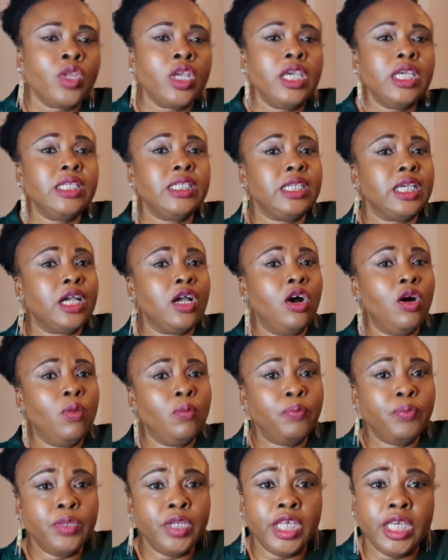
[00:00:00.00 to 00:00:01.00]
Is a
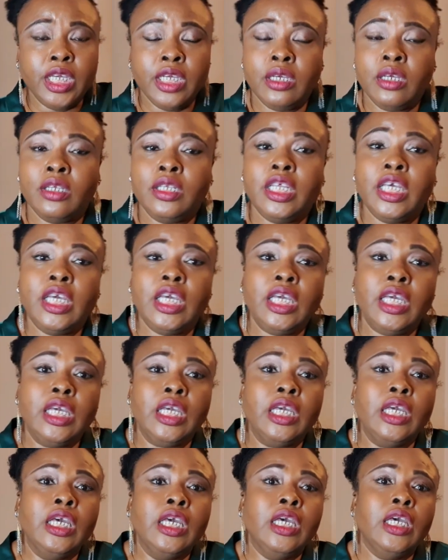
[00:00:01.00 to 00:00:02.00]
company,
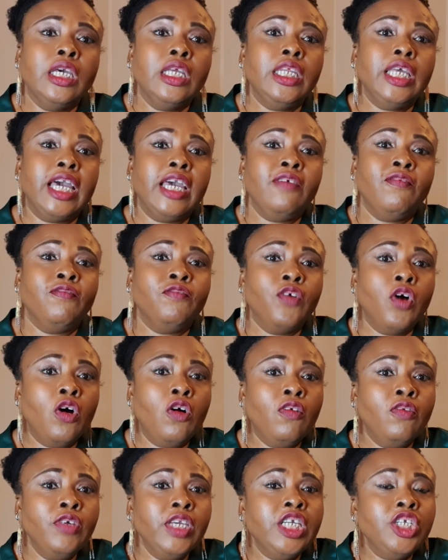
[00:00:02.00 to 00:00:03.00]
they are
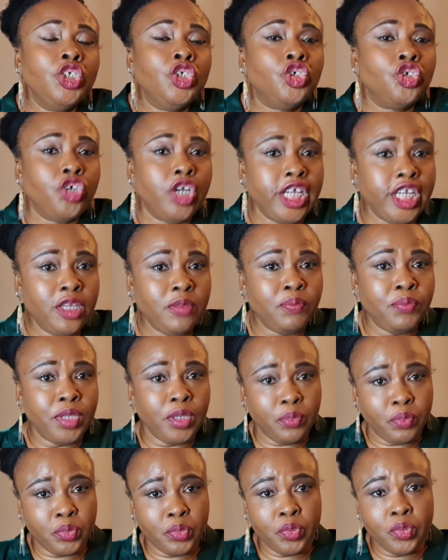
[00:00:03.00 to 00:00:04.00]
involved in training
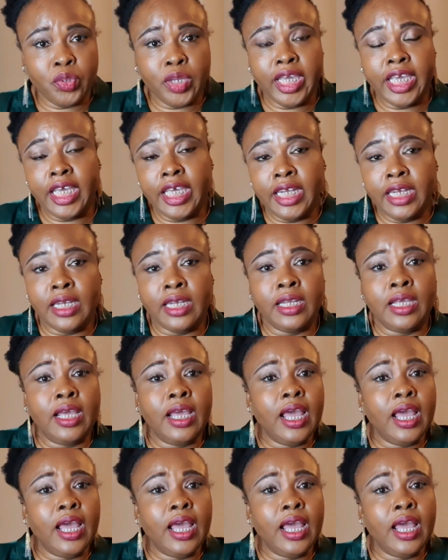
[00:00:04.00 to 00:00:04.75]
people in